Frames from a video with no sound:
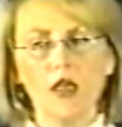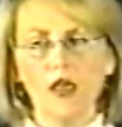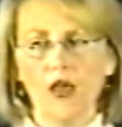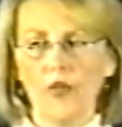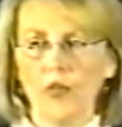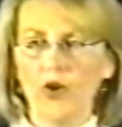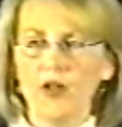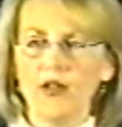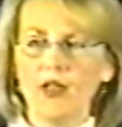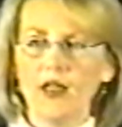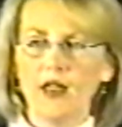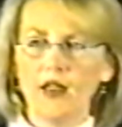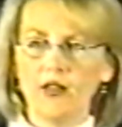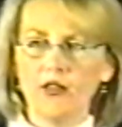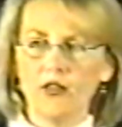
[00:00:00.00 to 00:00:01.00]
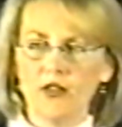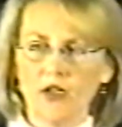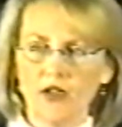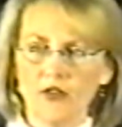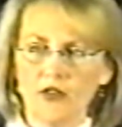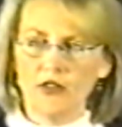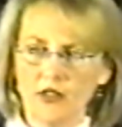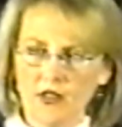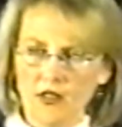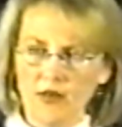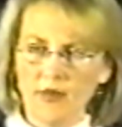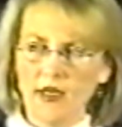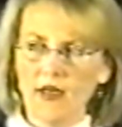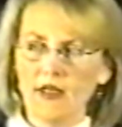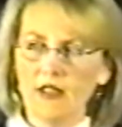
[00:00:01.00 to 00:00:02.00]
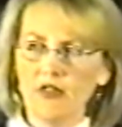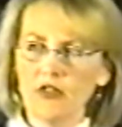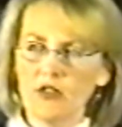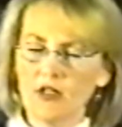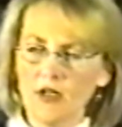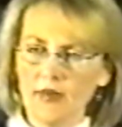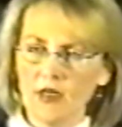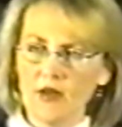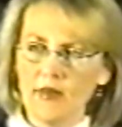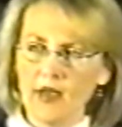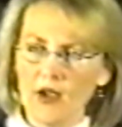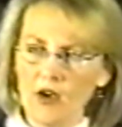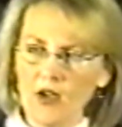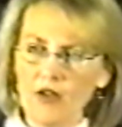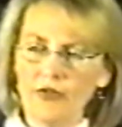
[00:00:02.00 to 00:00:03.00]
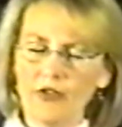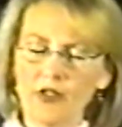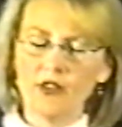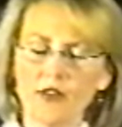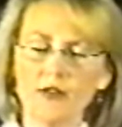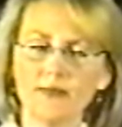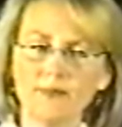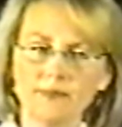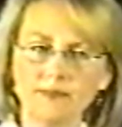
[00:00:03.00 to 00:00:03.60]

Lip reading: And one day, the doctor said to me, "I need you to come into my office."